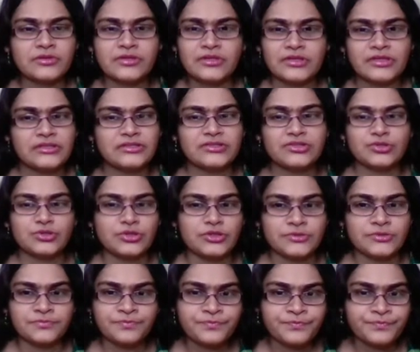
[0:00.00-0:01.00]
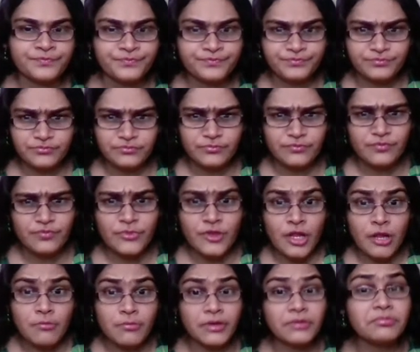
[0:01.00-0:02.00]
and so on.
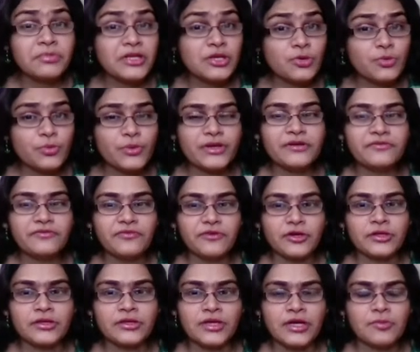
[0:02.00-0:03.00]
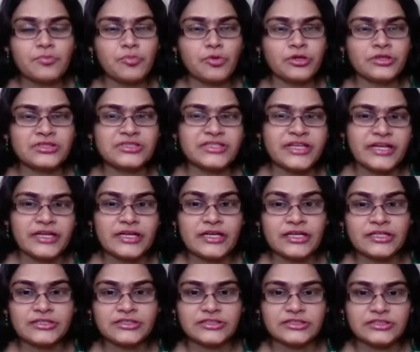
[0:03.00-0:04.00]
But Meenu went for a pawn sack,
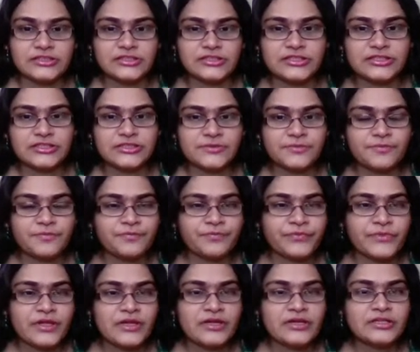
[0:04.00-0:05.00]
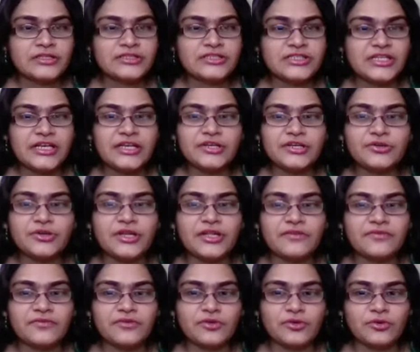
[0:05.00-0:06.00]
castles. C into
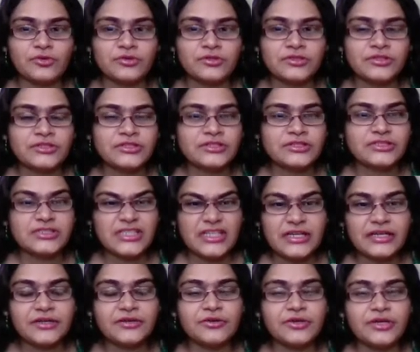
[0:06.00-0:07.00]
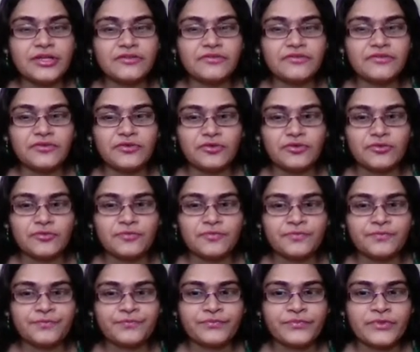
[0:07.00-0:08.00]
d4, c into d4,
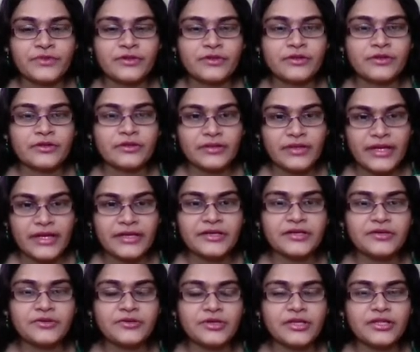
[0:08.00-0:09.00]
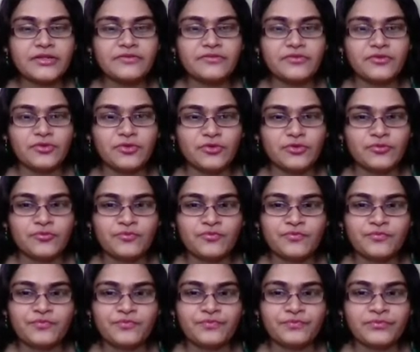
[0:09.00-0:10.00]
knight into d4,
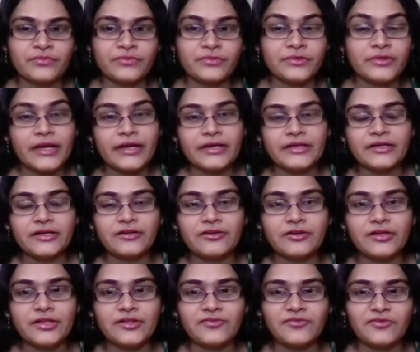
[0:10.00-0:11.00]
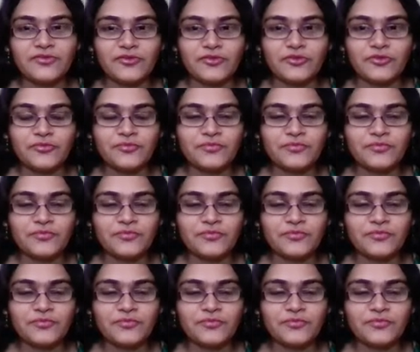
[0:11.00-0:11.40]
knight into d4,